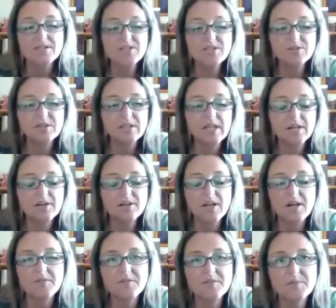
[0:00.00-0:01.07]
Do you hear a
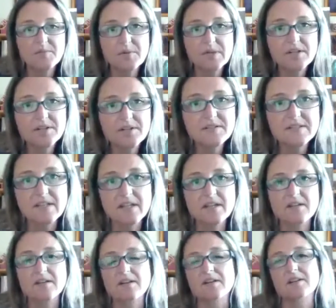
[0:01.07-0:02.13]
lot from your readers, like
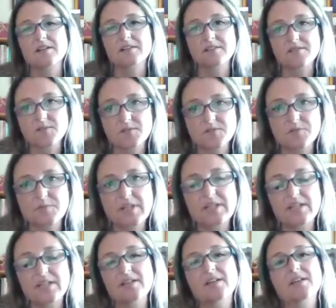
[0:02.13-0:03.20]
on social
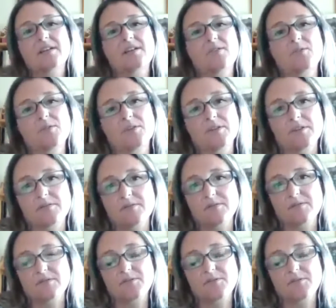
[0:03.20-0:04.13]
media or